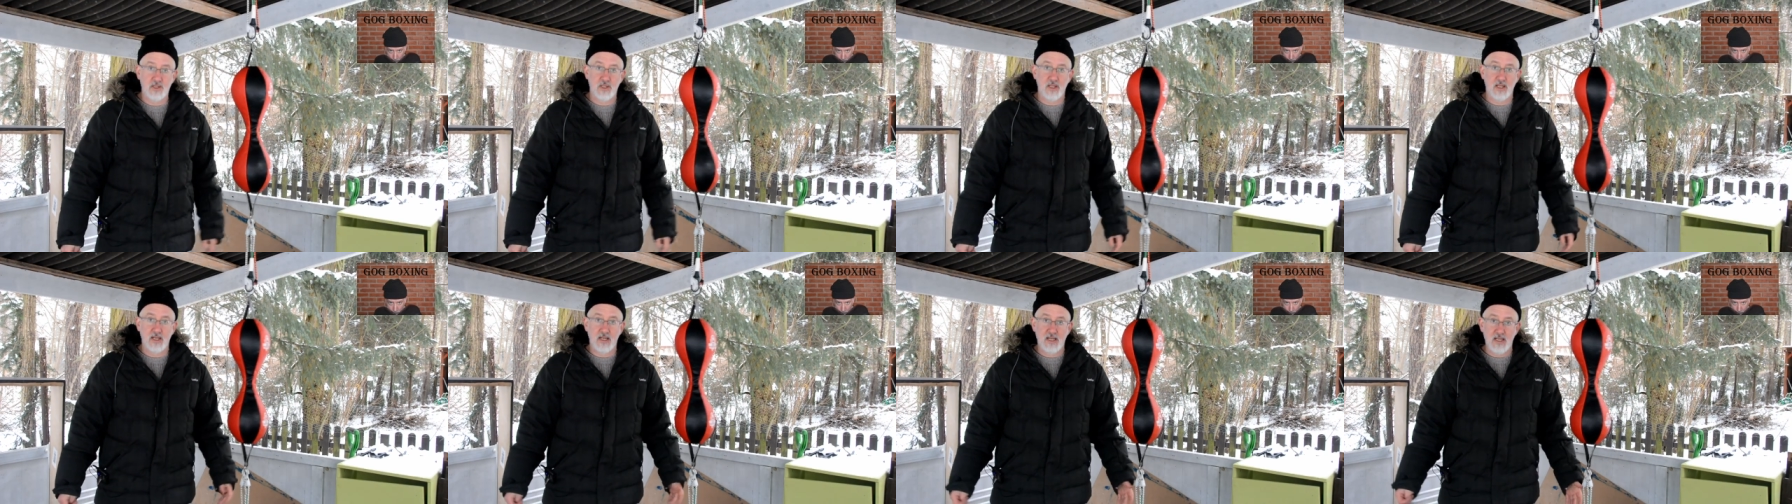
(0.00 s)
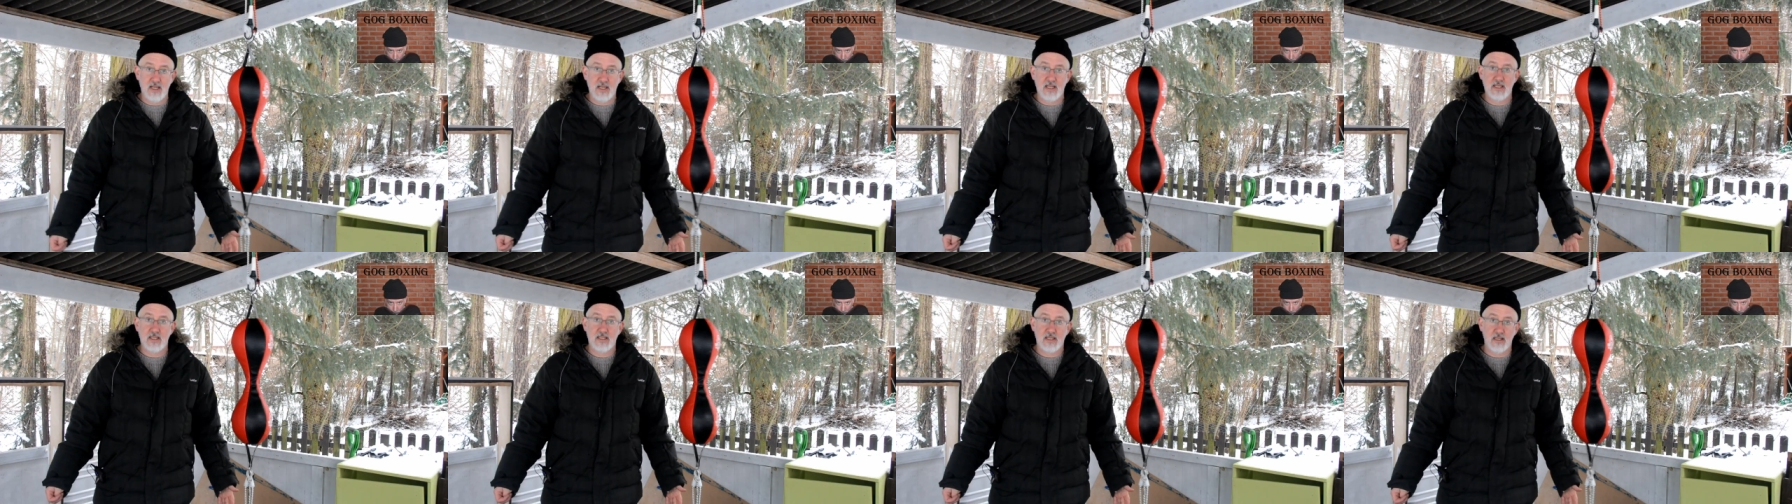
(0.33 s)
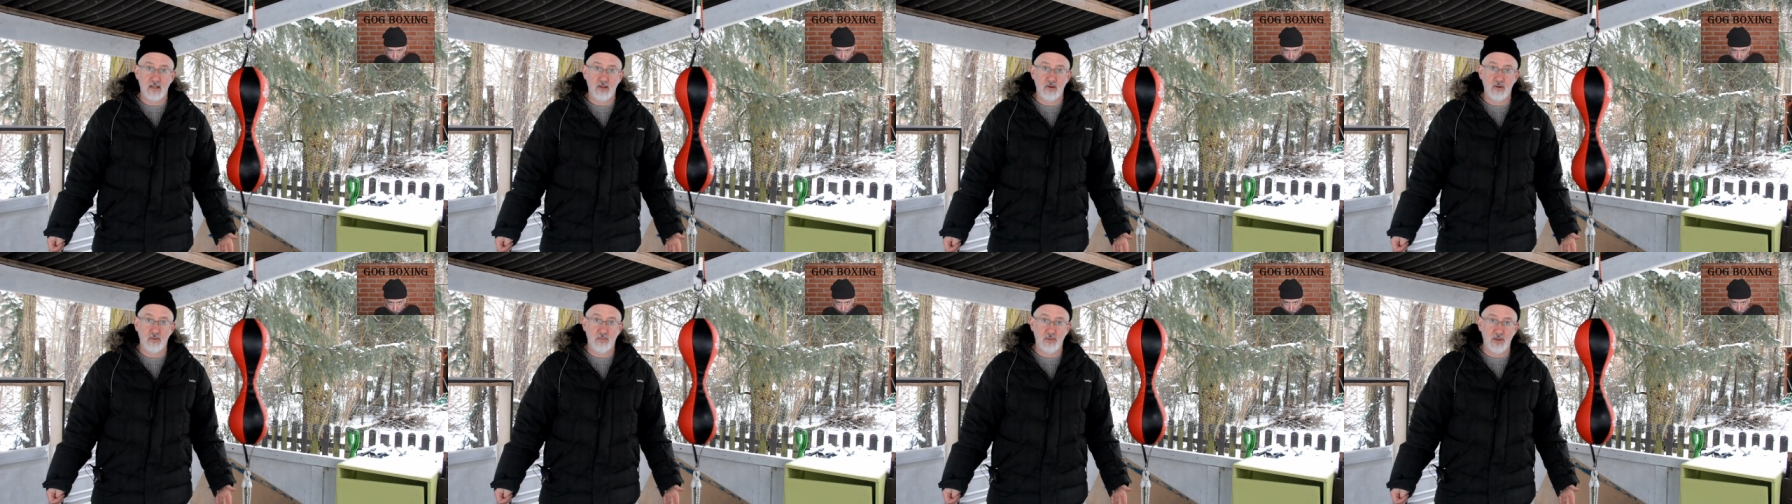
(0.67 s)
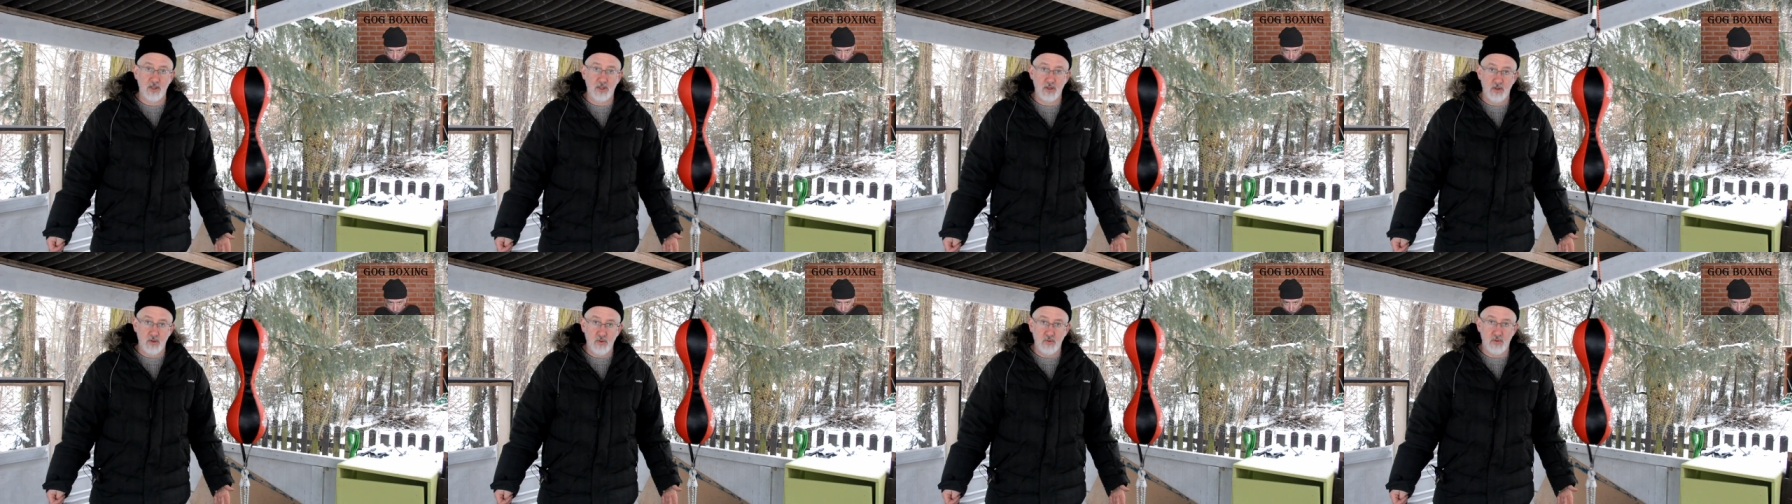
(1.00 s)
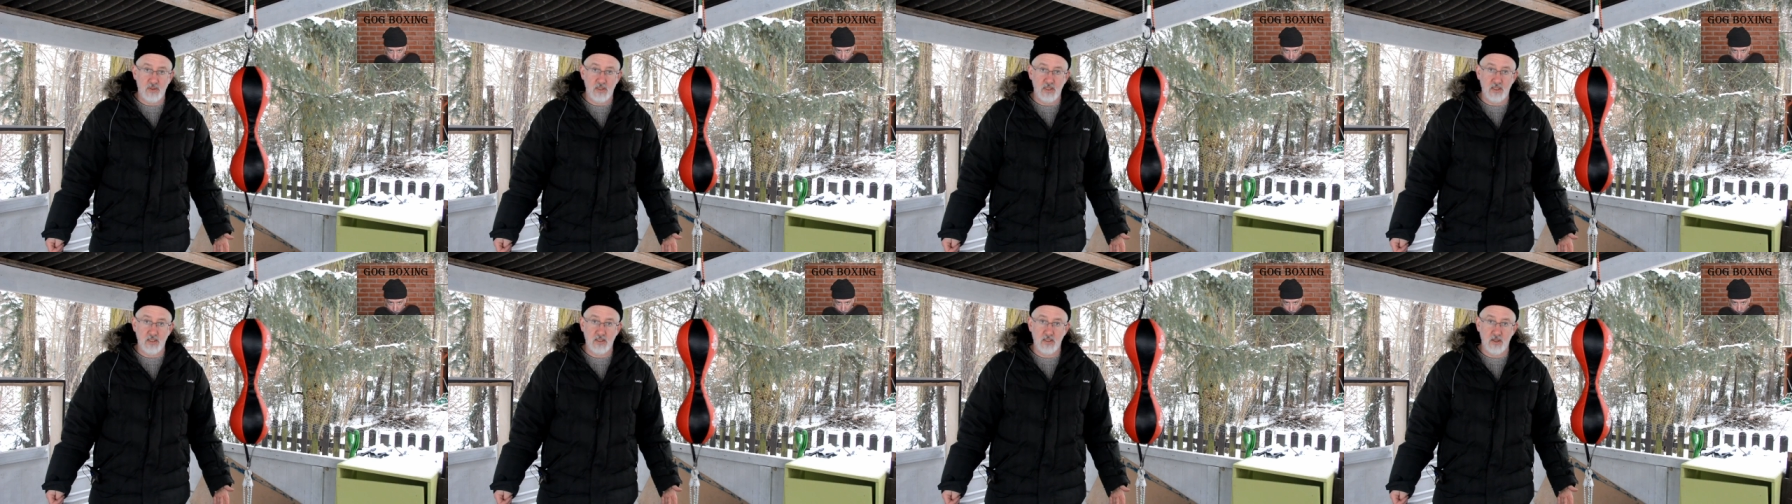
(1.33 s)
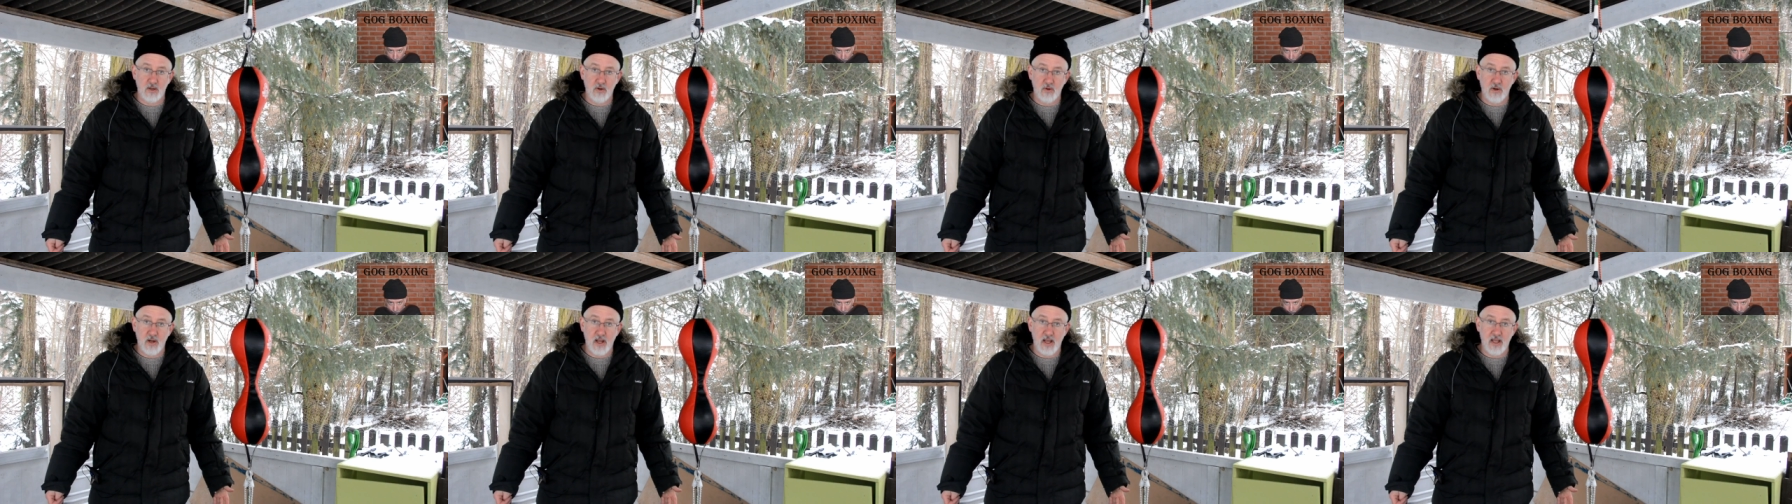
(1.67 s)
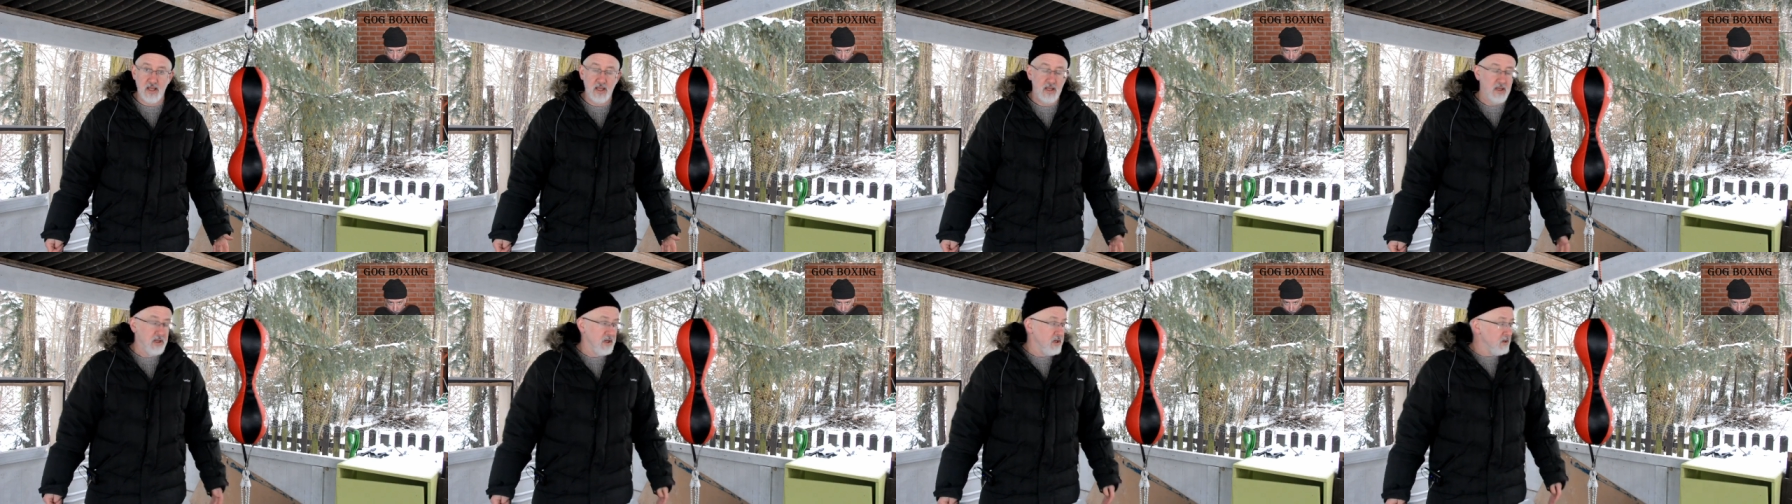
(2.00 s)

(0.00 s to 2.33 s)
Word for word: then it is a little bit useless, okay?